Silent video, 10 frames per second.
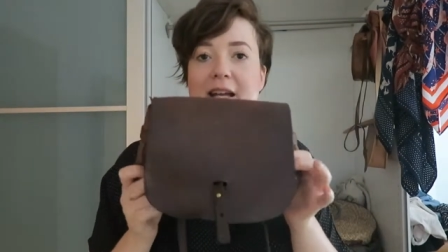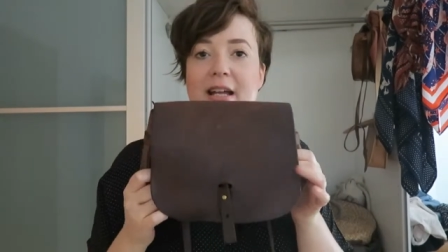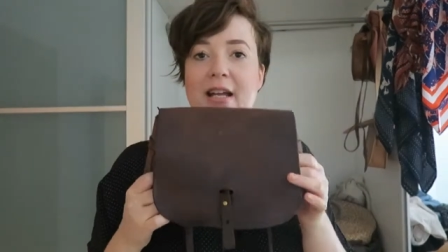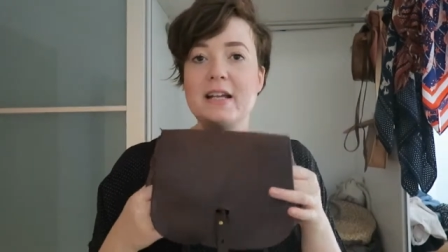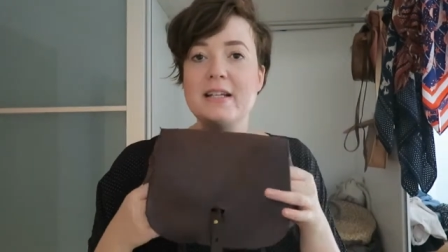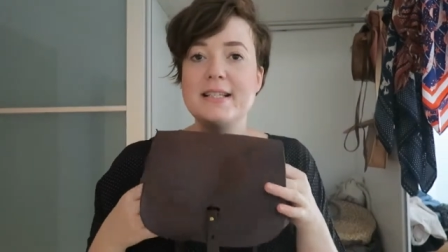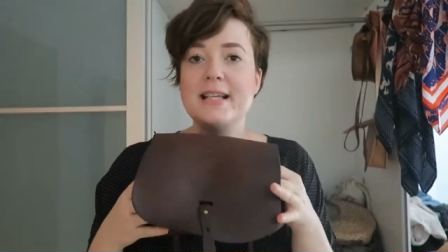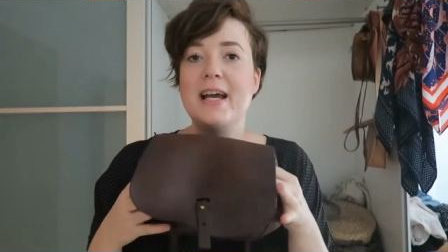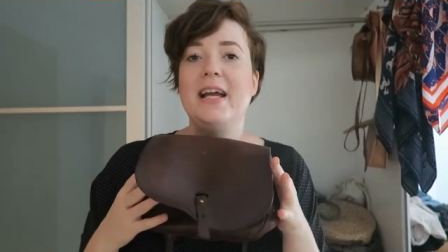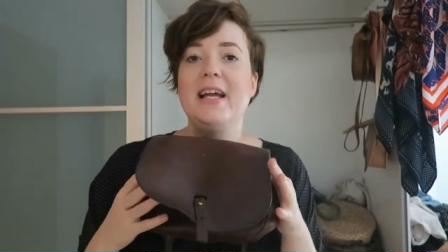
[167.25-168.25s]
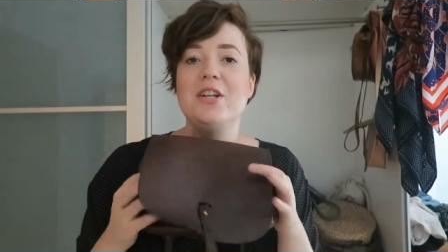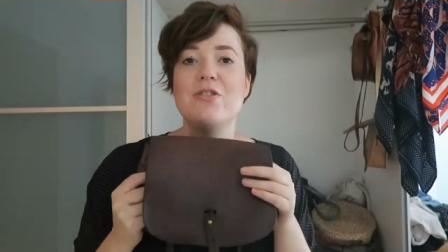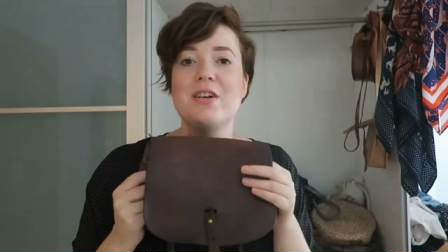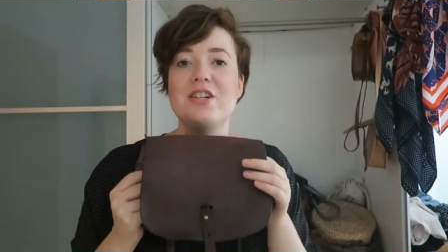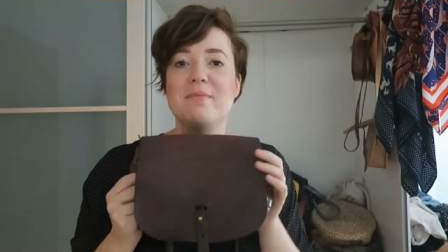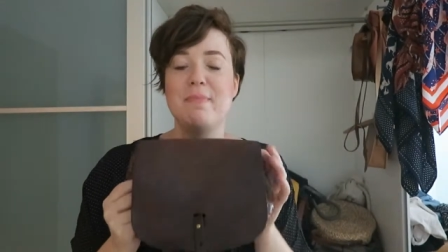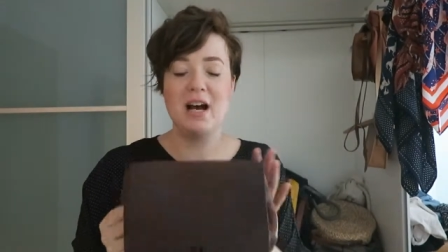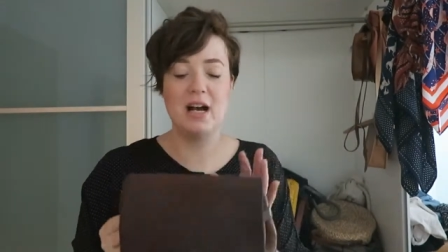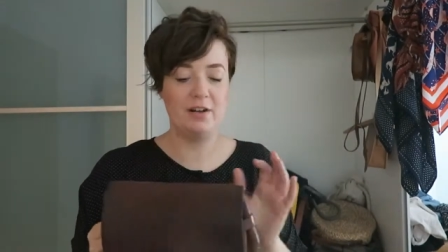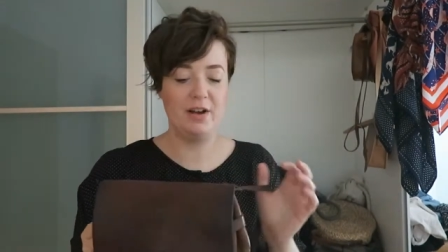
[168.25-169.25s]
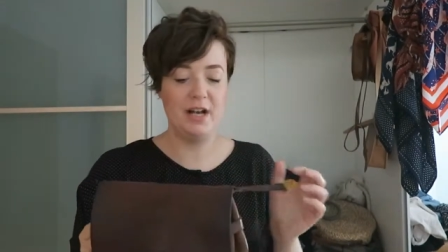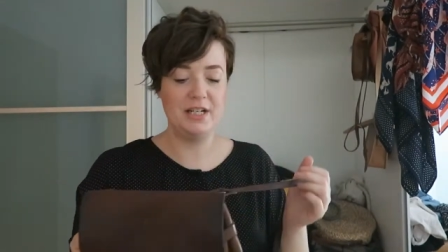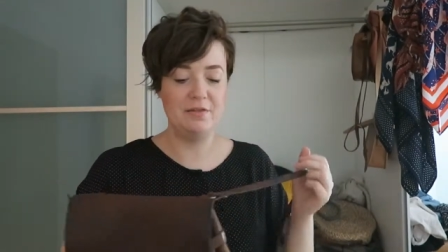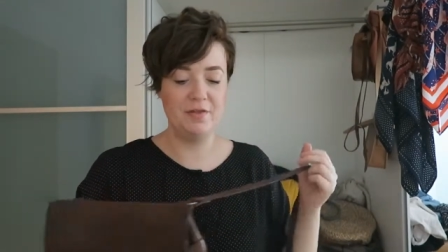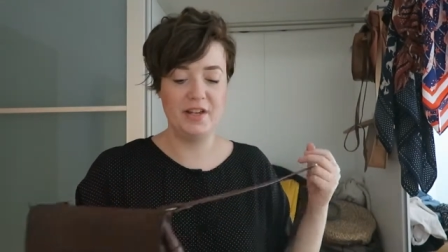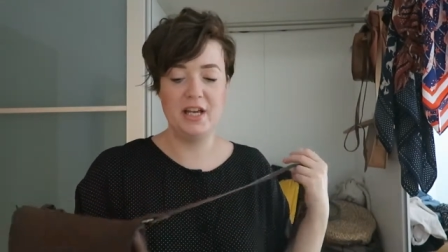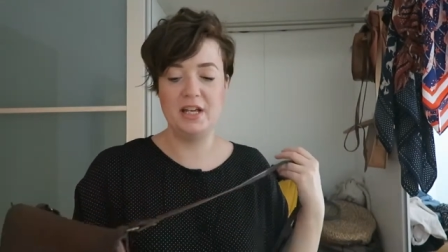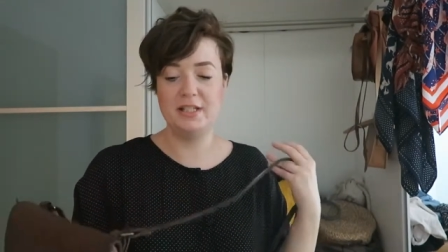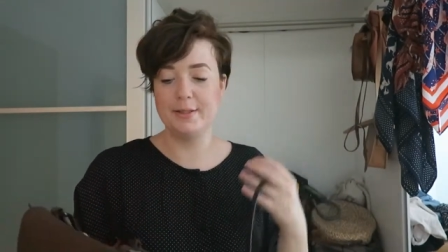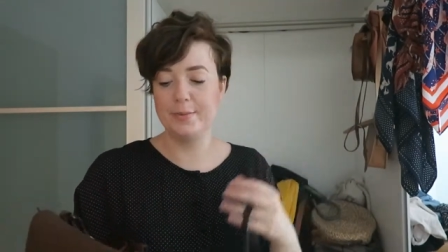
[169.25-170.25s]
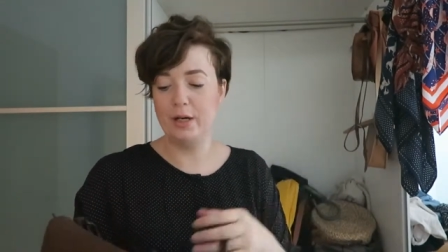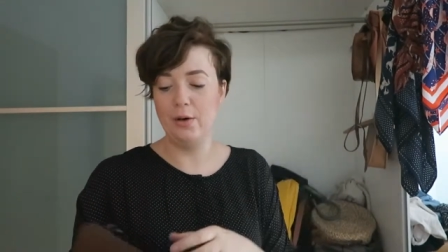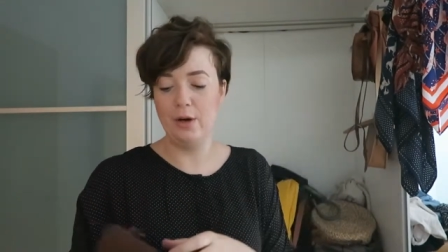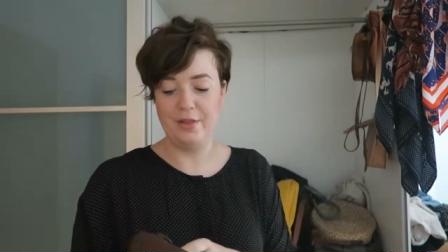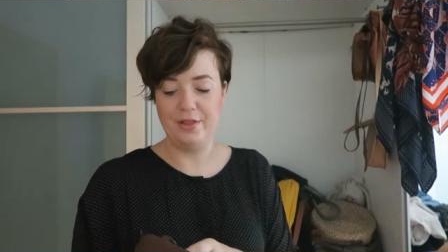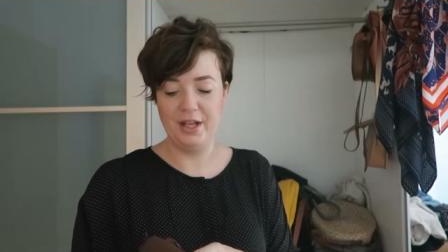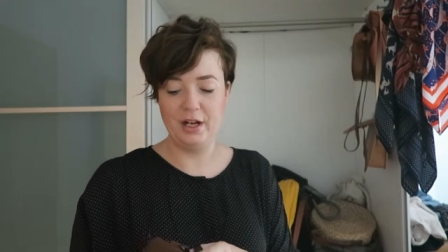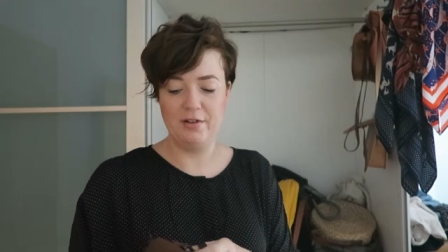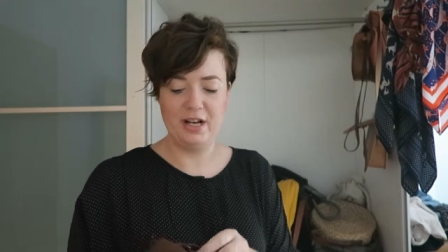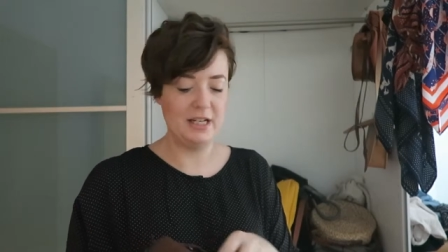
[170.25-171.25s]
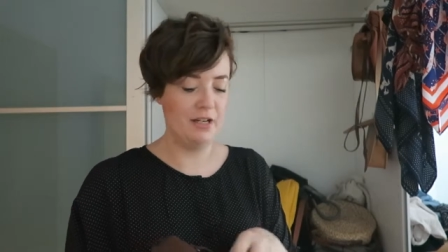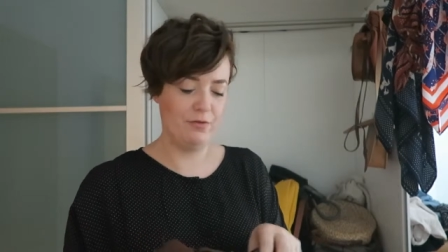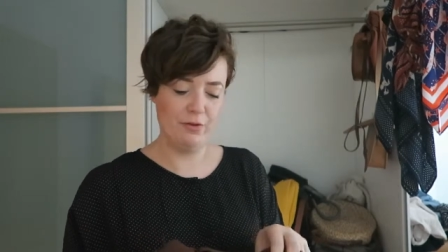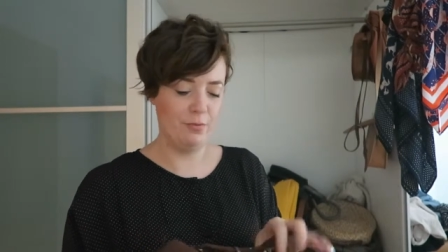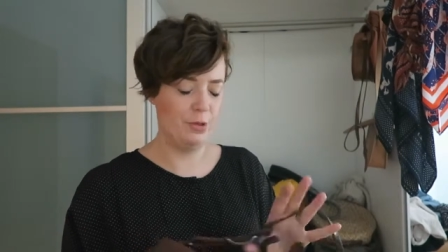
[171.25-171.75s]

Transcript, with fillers: is a treasured bag. I've had it for years as well. I think I've had it for